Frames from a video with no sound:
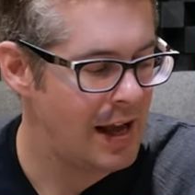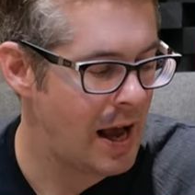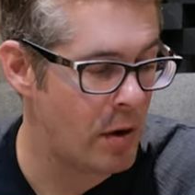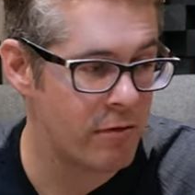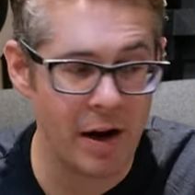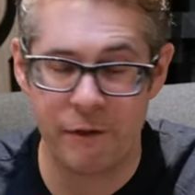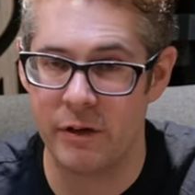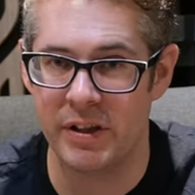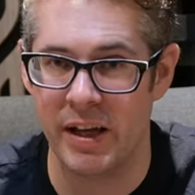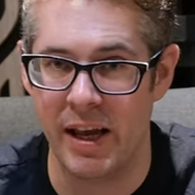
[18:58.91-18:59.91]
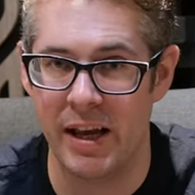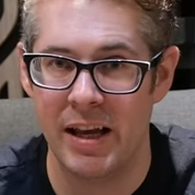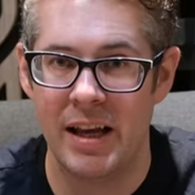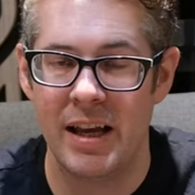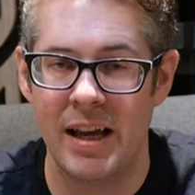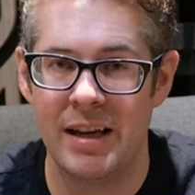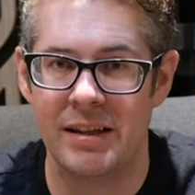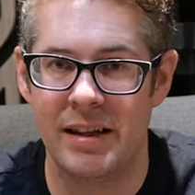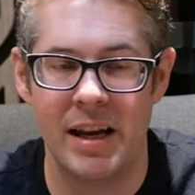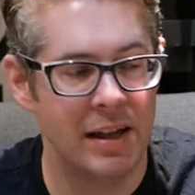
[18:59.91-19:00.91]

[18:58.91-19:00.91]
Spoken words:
And my reference here is the